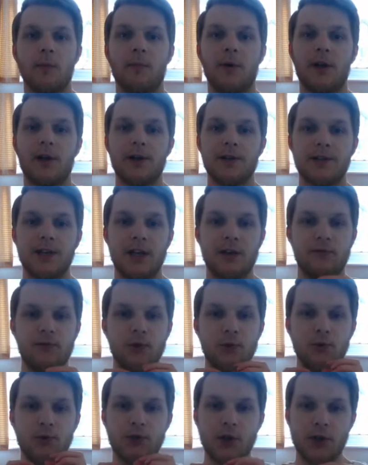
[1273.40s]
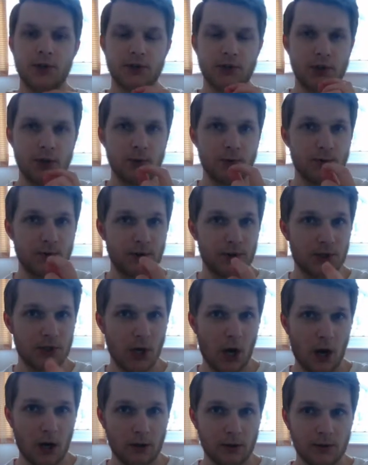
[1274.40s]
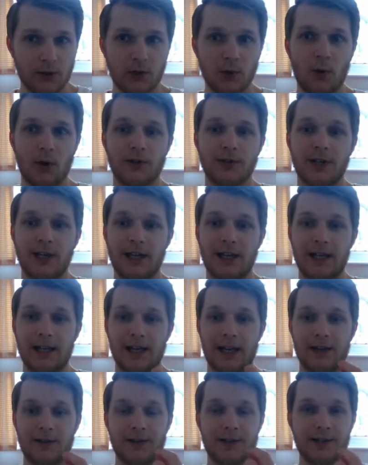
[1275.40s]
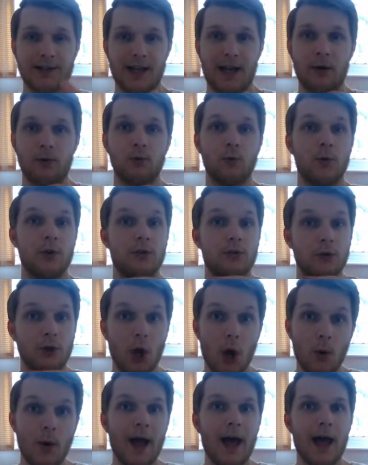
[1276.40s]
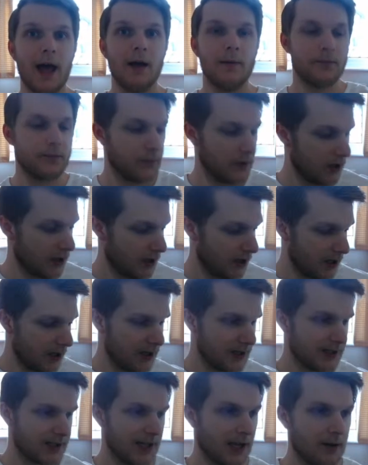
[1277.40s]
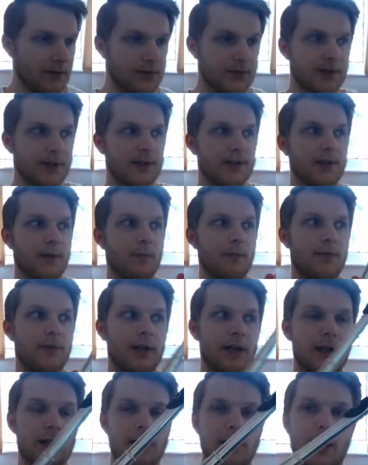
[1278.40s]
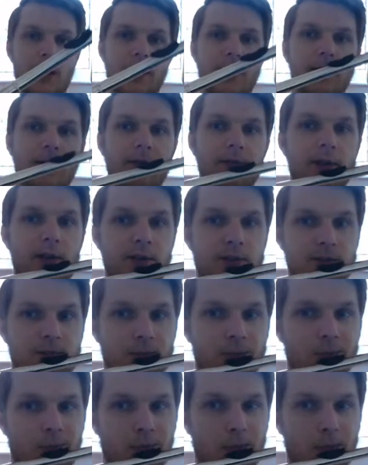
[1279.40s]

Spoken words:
because if you just use the tongue to articulate the sound with no air, it sounds something like this.